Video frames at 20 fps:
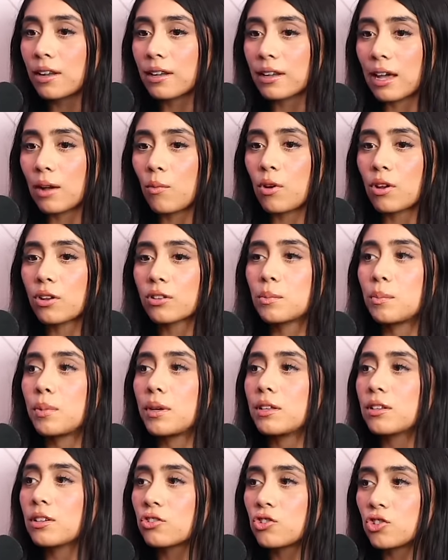Like I wanted to be
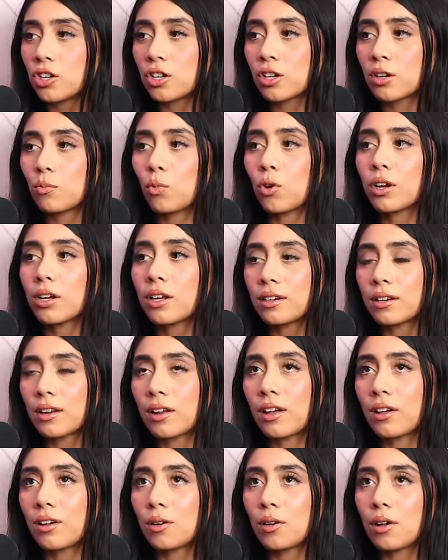in the gym, working
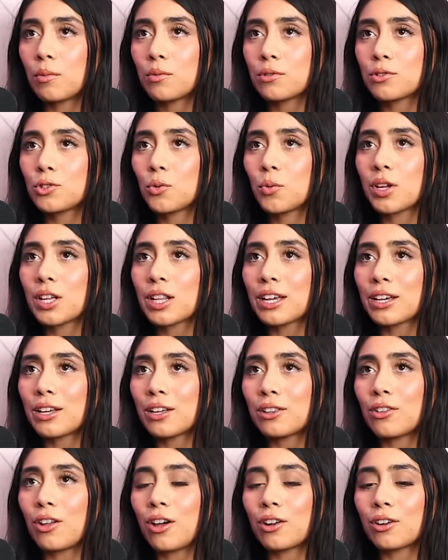out. I was doing like
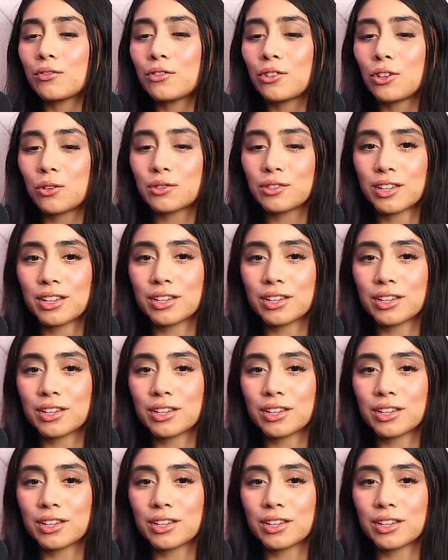a lot of those